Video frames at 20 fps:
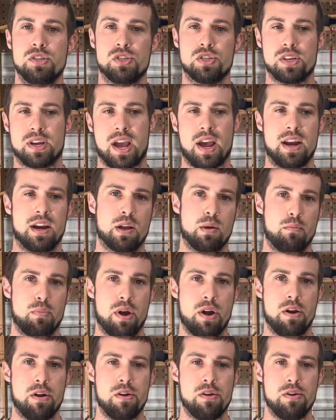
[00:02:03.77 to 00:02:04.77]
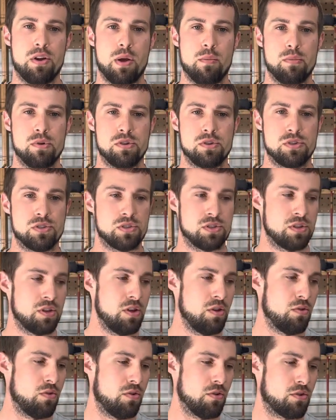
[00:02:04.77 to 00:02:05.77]
just to kind of compare numbers
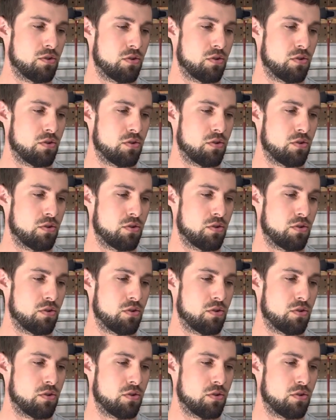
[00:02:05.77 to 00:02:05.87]
through